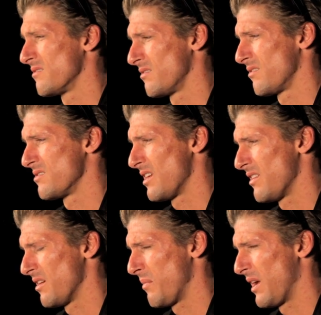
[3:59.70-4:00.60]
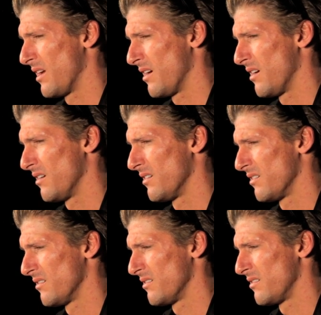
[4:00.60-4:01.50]
said that my
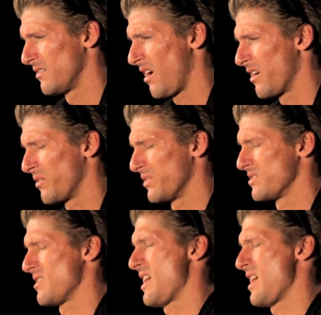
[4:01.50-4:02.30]
daughter was